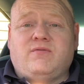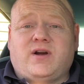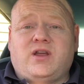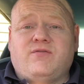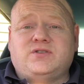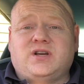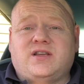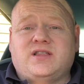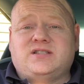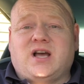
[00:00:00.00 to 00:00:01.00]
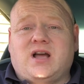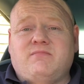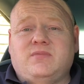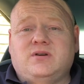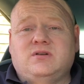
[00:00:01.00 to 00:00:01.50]
taking the time
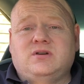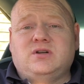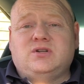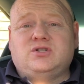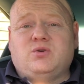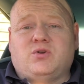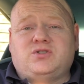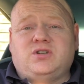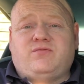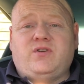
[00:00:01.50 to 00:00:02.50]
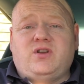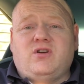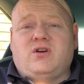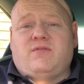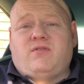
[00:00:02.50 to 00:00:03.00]
to watch this video,
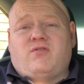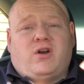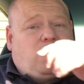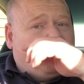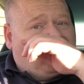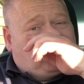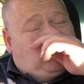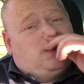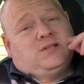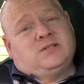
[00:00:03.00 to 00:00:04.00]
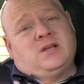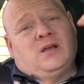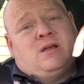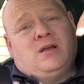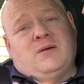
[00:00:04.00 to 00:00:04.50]
and if you've got any questions,
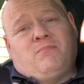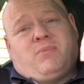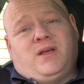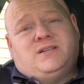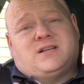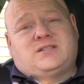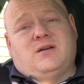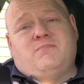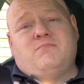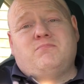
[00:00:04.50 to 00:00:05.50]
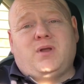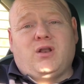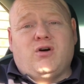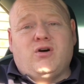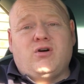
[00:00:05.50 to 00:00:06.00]
please ask them
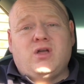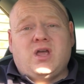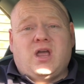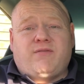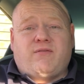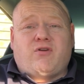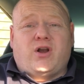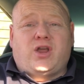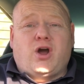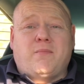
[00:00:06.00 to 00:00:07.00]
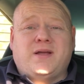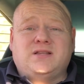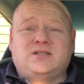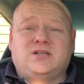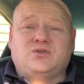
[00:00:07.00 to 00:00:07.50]
below. If you've got any
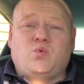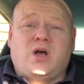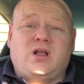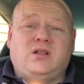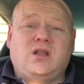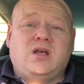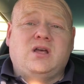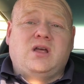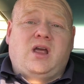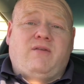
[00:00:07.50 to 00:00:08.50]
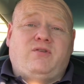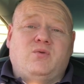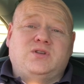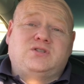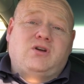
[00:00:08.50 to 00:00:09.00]
comments as well, if you
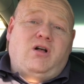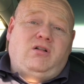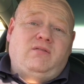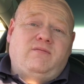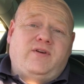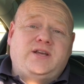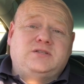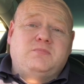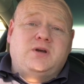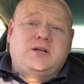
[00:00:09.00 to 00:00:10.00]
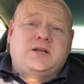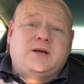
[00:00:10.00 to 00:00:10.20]
install Viessmann,